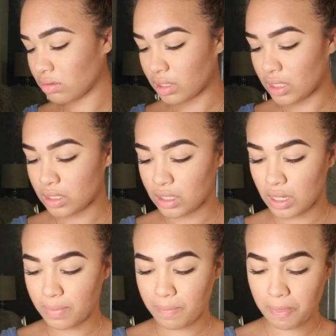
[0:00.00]
let's
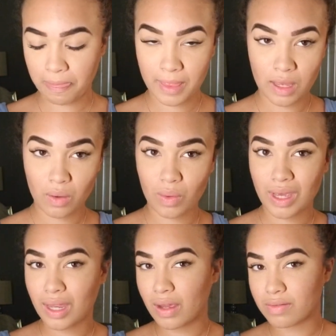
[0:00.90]
see. We
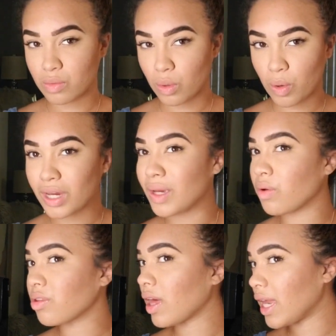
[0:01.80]
kind of have to, we're working
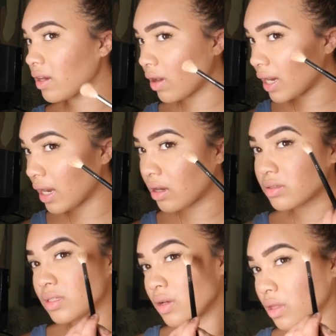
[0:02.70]
with lighting right now,
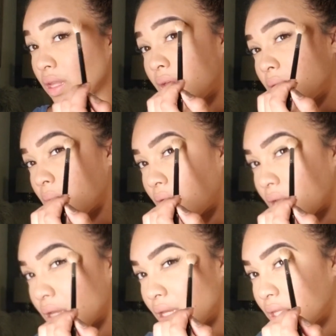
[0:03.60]
so the lighting might
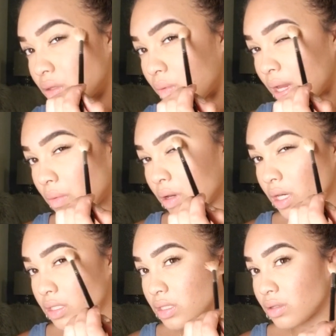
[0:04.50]
not hit the way I want
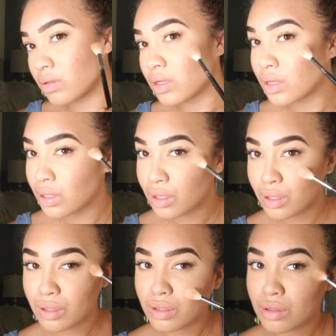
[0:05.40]
it to.
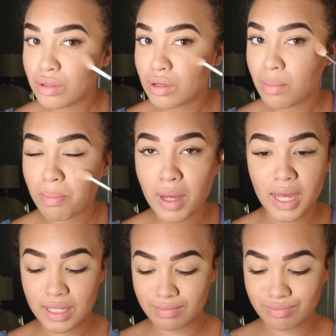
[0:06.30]

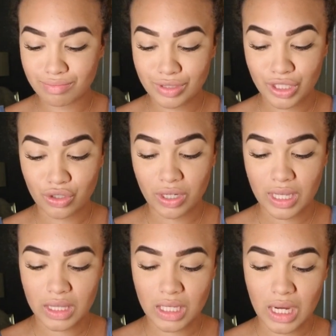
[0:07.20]
But you'll
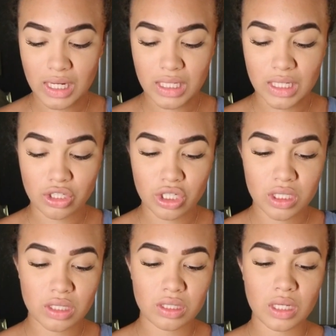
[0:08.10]
get the idea in
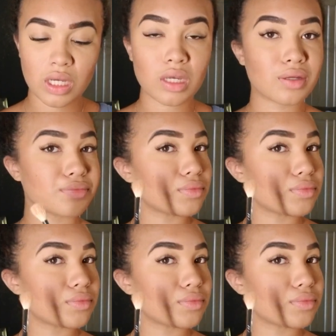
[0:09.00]
just a second.